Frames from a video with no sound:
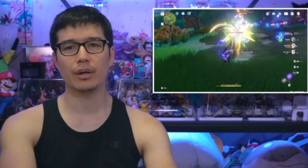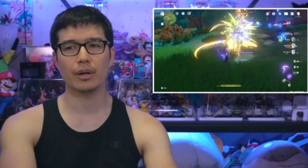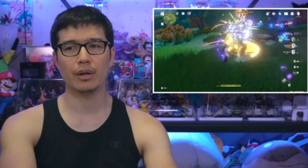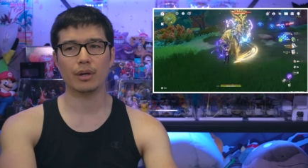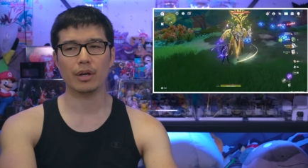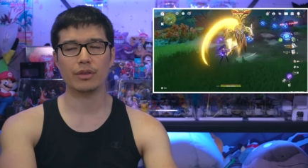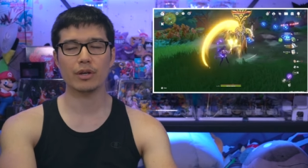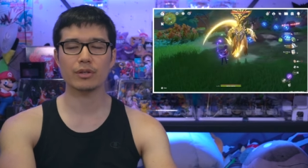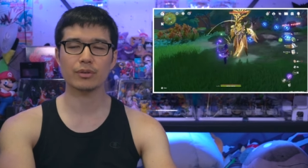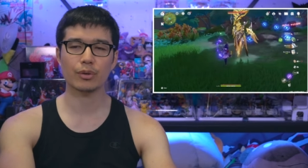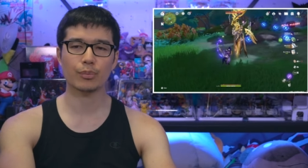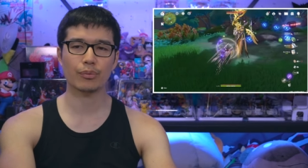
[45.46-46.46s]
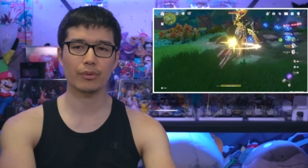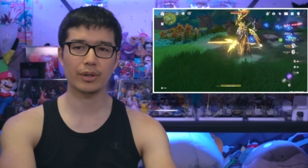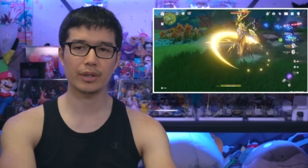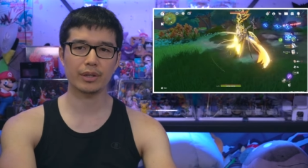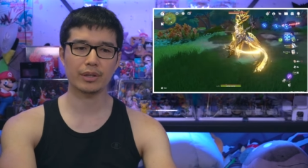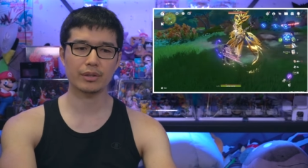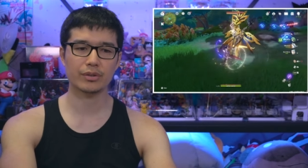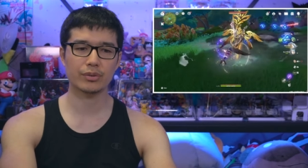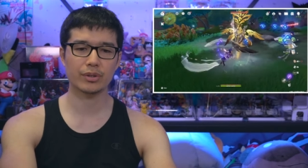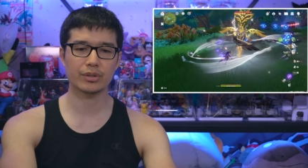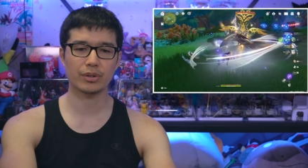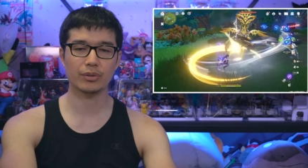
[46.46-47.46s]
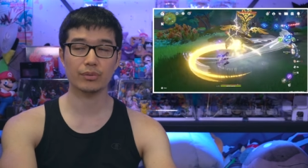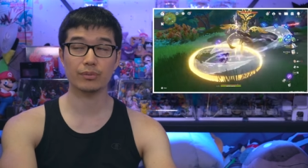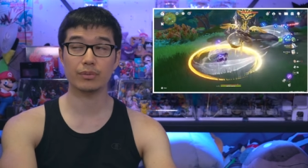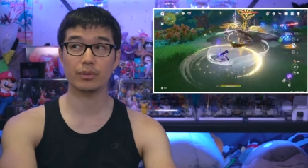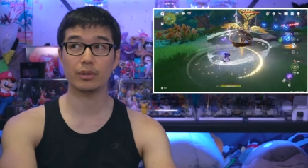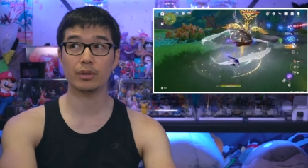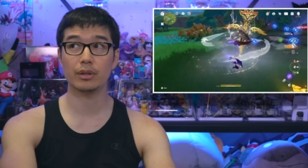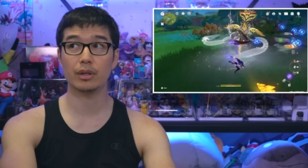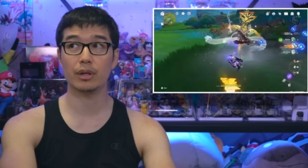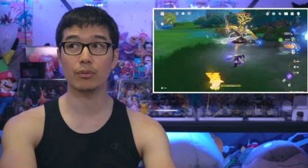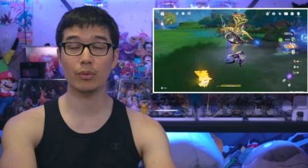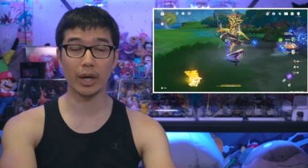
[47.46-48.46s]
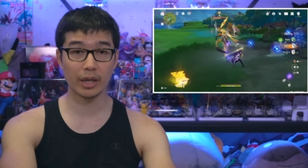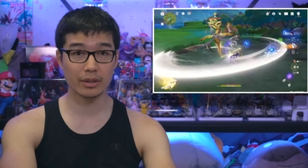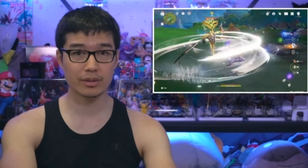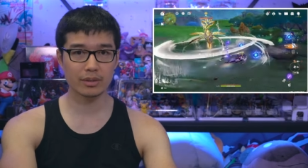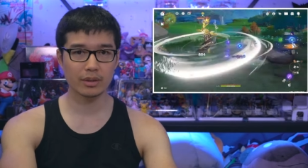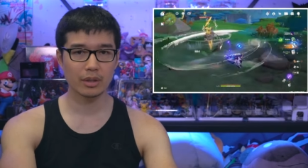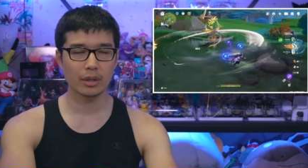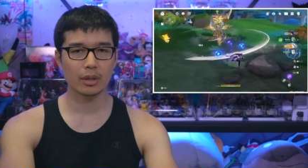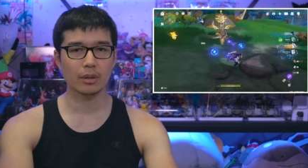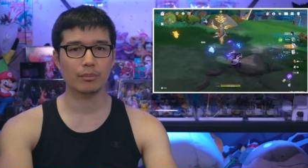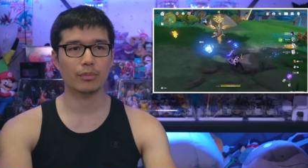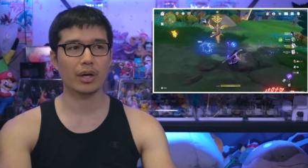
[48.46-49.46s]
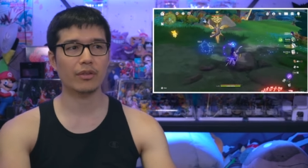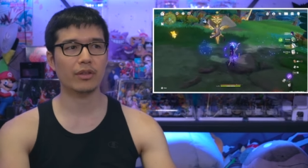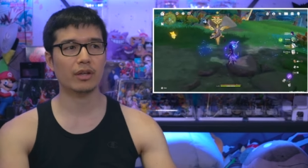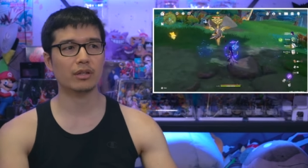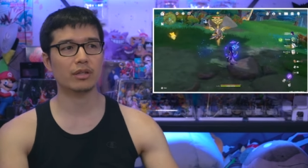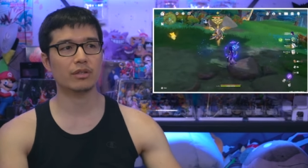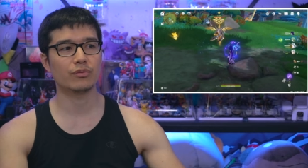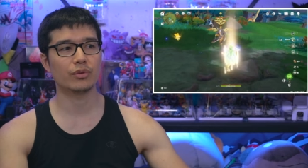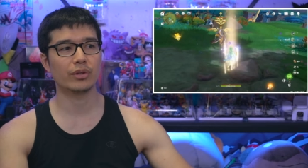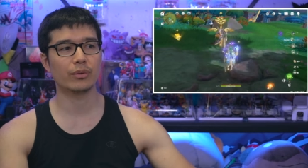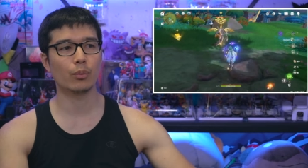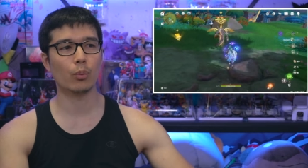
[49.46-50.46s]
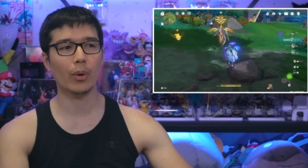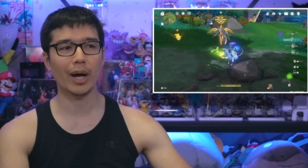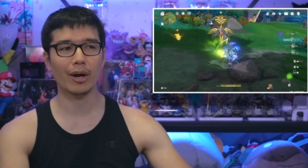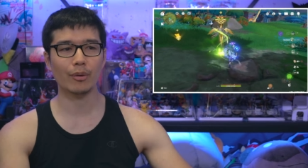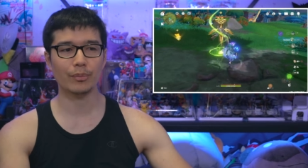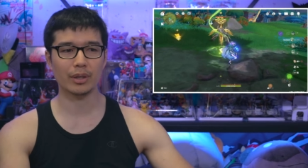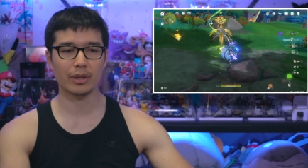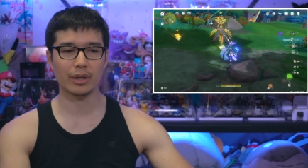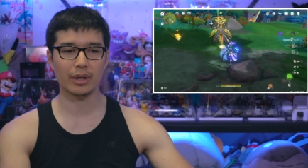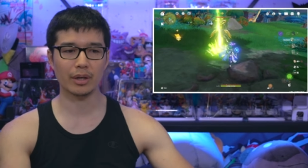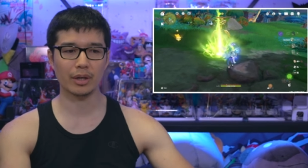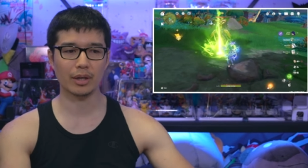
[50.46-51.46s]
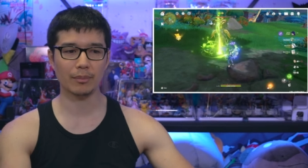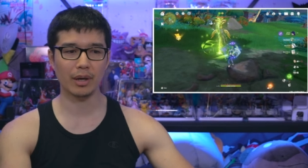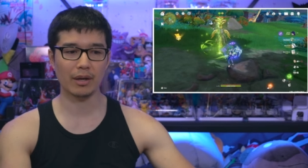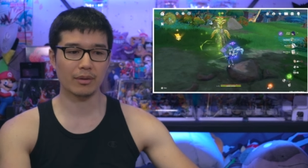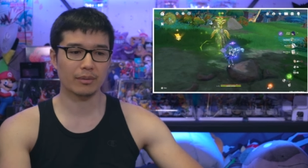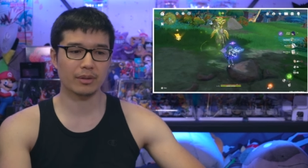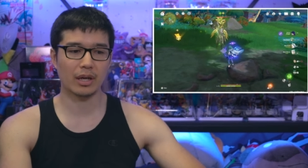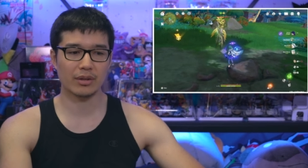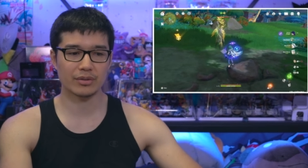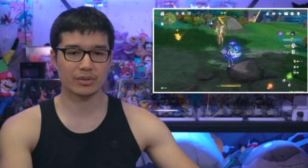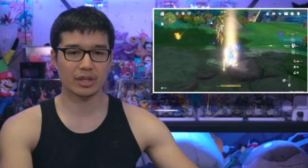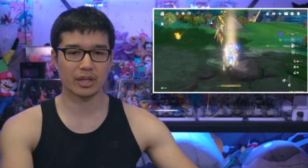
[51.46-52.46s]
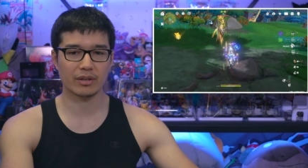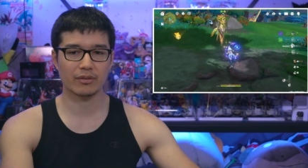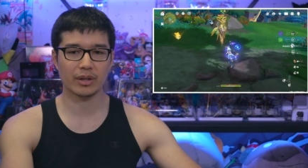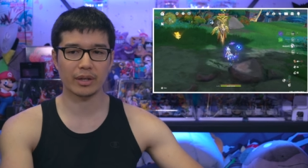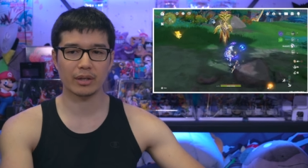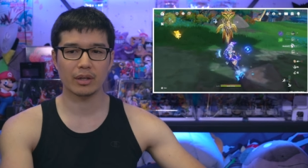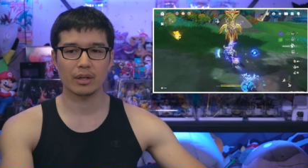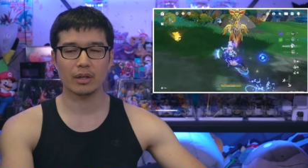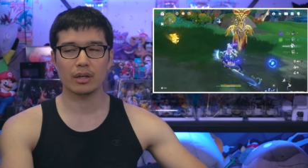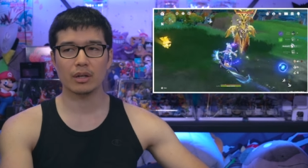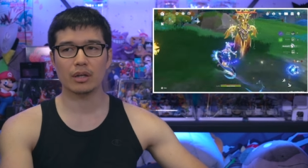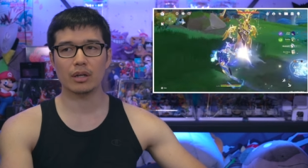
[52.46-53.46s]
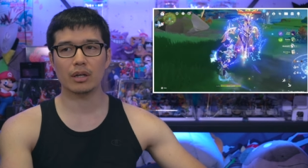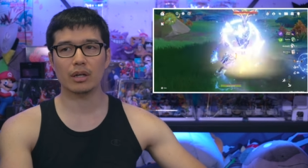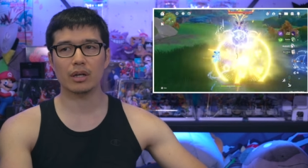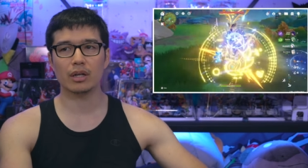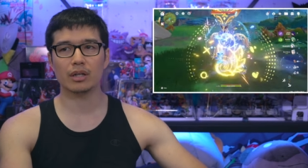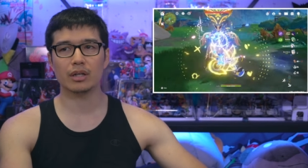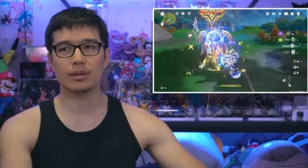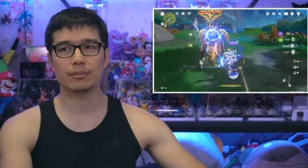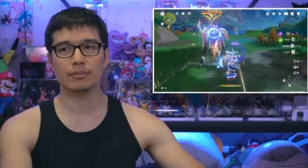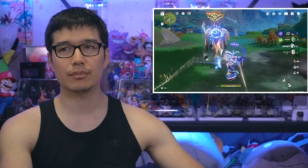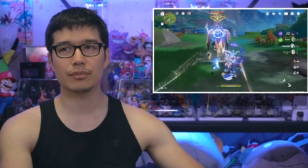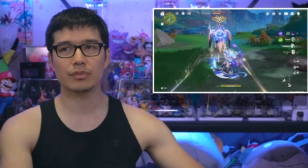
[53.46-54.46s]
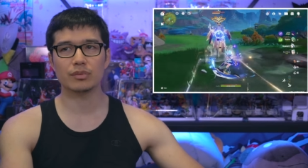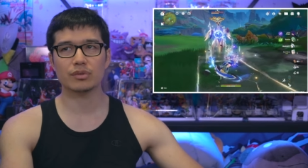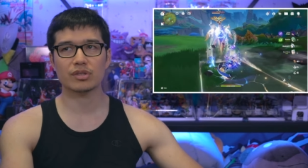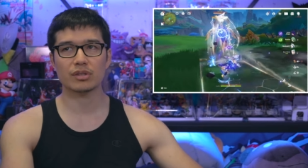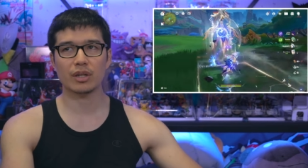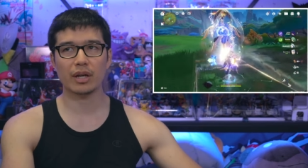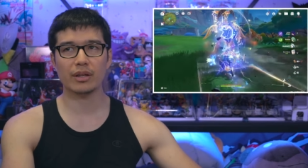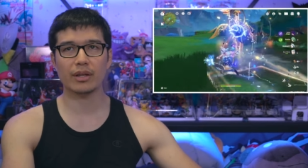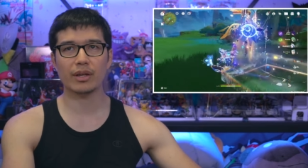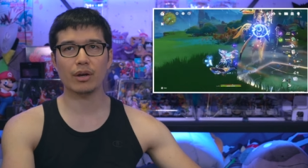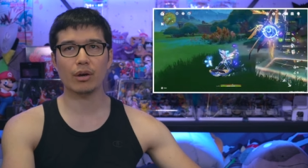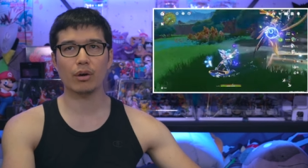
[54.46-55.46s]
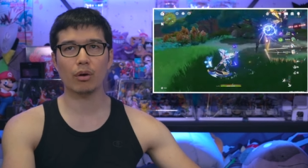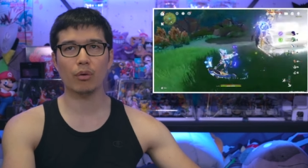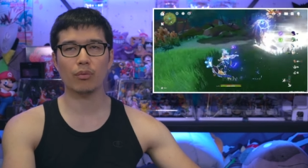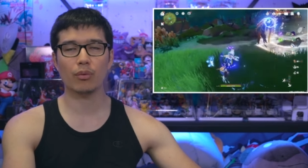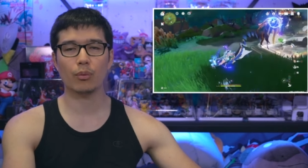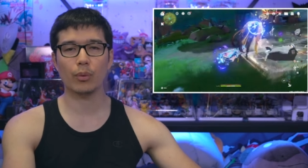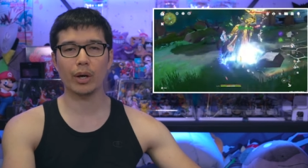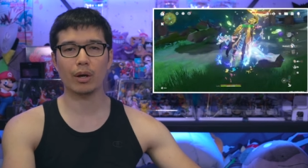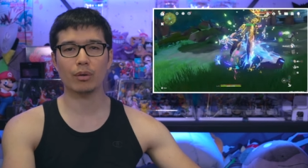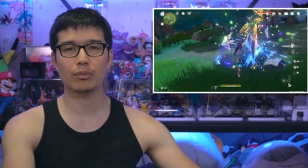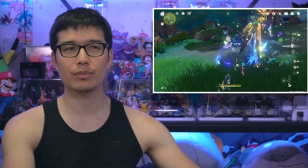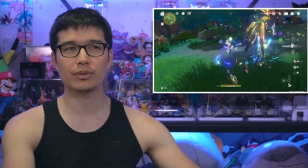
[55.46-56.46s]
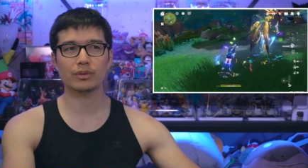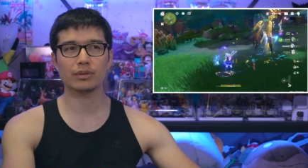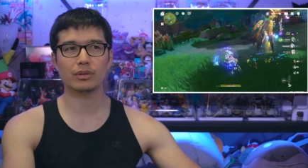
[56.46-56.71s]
Uh, it does look pretty to its own uh, right, but I think it didn't really wow me. Um, I I was kind of like um, slightly overwhelmed